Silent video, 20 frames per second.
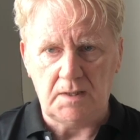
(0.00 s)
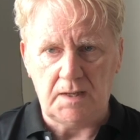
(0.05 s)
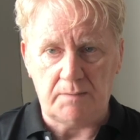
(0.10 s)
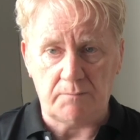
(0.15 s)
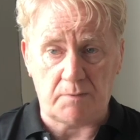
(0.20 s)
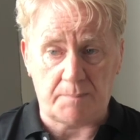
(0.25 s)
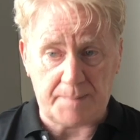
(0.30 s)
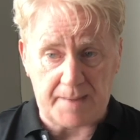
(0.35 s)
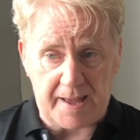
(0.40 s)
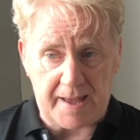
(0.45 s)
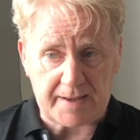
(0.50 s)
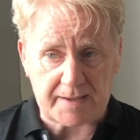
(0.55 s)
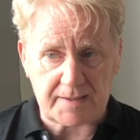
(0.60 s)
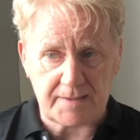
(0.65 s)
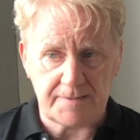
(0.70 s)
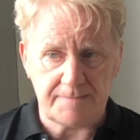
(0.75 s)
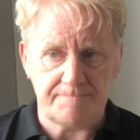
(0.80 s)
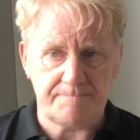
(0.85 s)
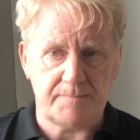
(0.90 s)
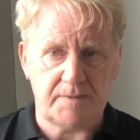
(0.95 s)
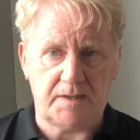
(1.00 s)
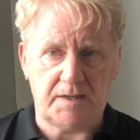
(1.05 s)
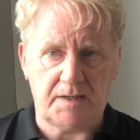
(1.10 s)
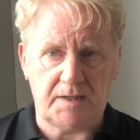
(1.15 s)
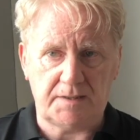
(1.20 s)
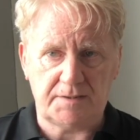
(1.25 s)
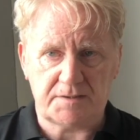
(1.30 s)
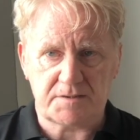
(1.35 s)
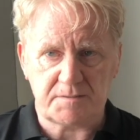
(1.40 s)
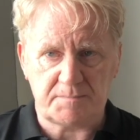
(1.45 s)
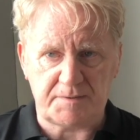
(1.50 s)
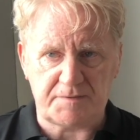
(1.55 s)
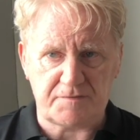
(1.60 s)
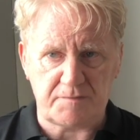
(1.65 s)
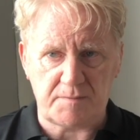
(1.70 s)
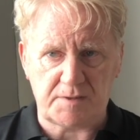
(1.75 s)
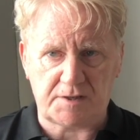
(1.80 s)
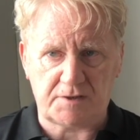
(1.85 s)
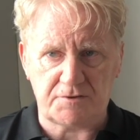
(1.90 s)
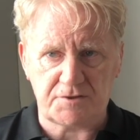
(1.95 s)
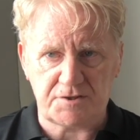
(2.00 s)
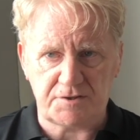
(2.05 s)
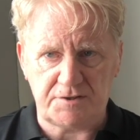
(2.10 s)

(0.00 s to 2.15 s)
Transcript: We're back, and this will be familiar to